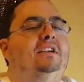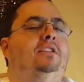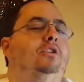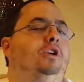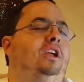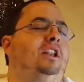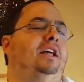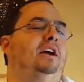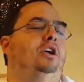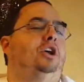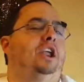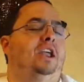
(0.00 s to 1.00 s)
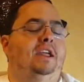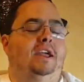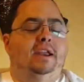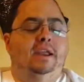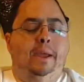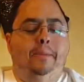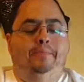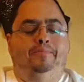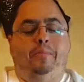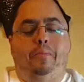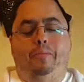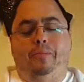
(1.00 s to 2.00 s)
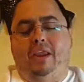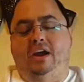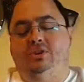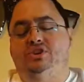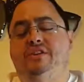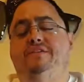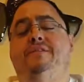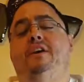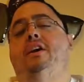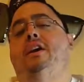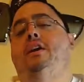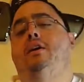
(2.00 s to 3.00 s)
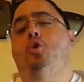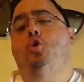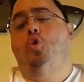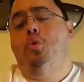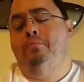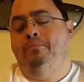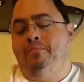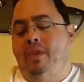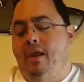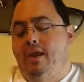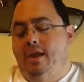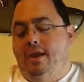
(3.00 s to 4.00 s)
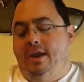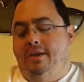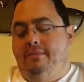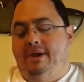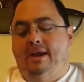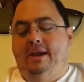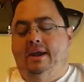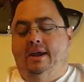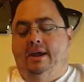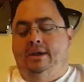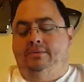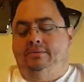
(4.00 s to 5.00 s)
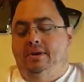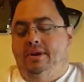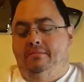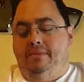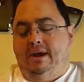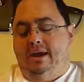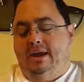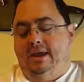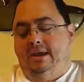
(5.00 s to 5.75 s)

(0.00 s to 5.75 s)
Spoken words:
looking little redhead. She fit right at home at my in my